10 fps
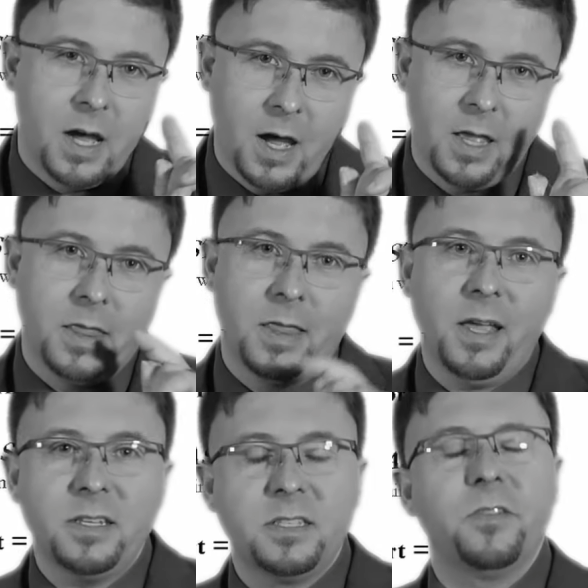
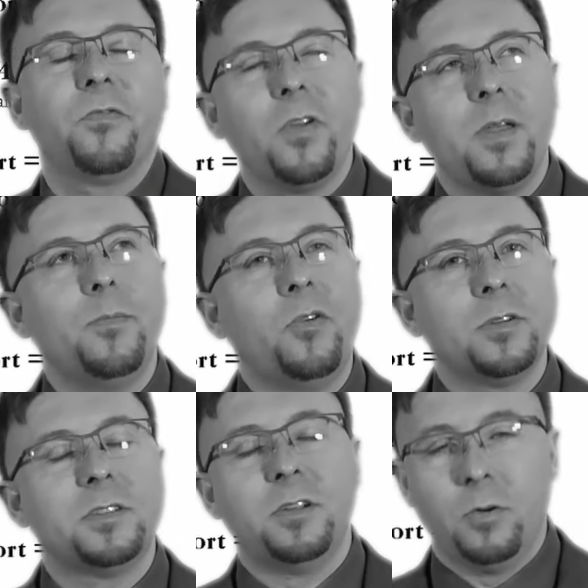Unless the freeing
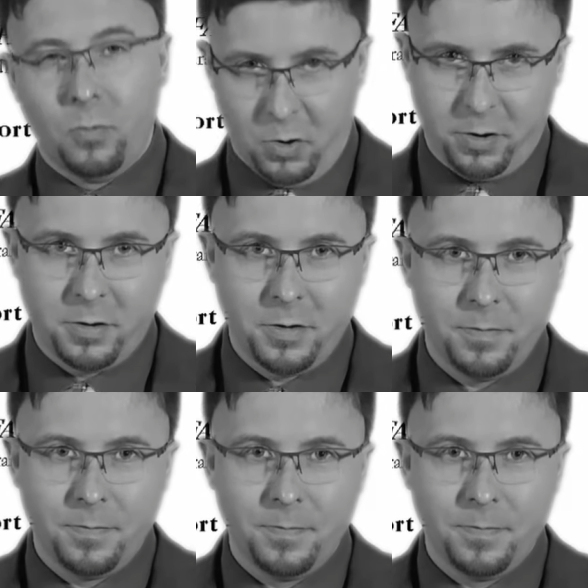ports don't work.